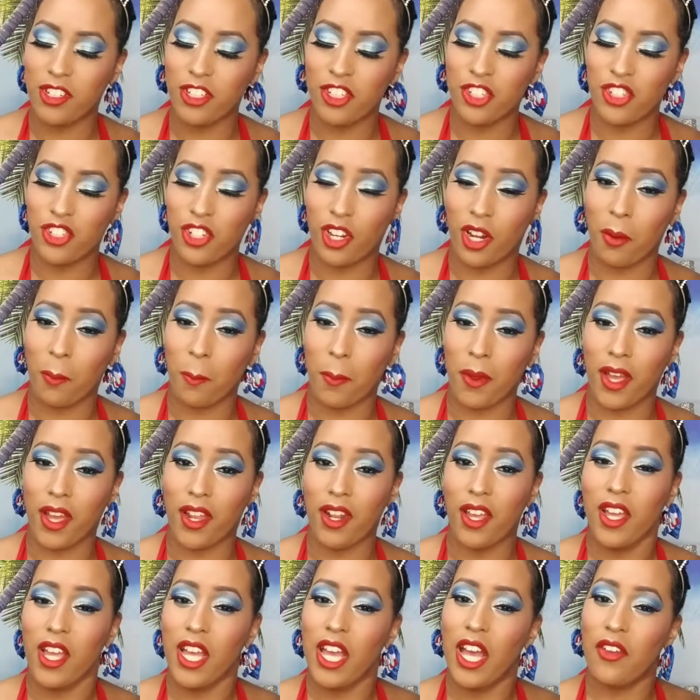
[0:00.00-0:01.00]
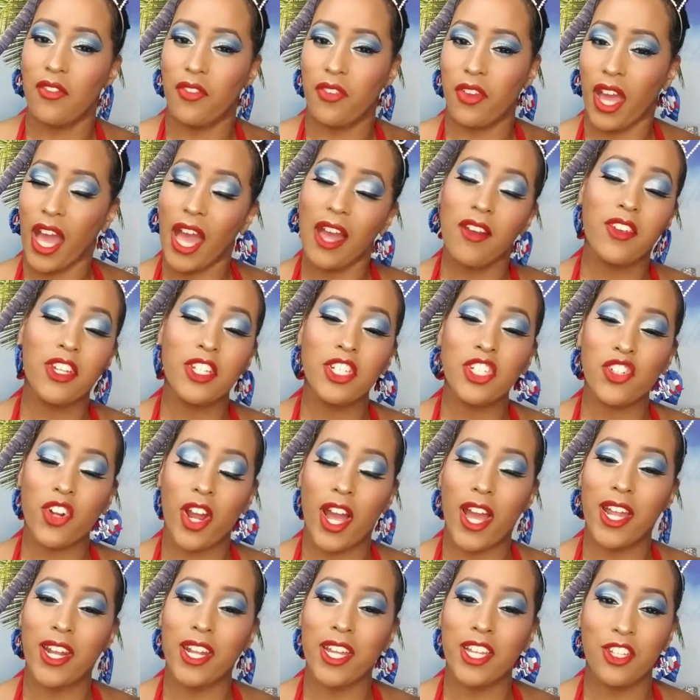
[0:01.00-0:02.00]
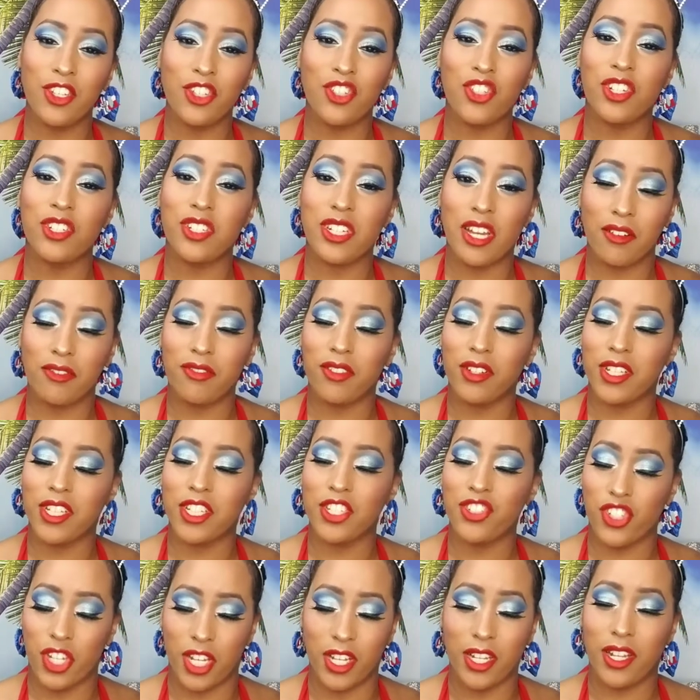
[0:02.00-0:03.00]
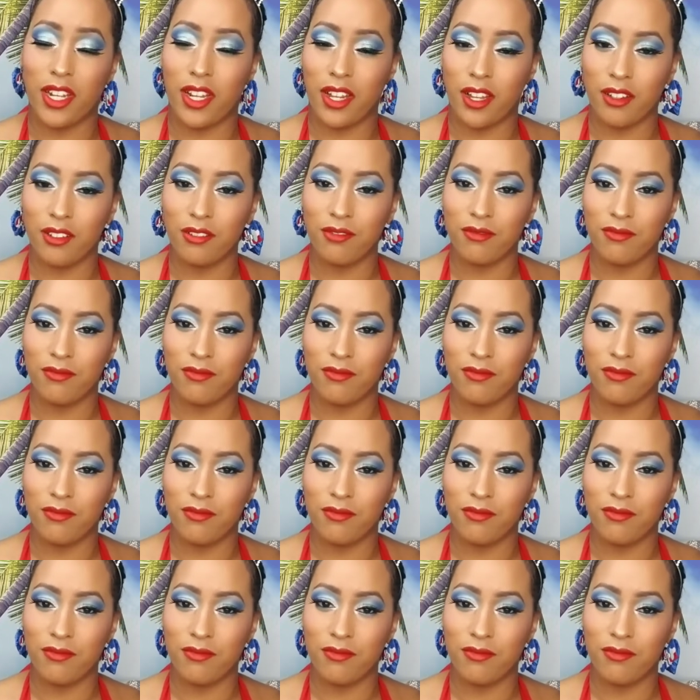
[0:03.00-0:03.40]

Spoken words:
sure, but if you haven't tried it, you should definitely check it out.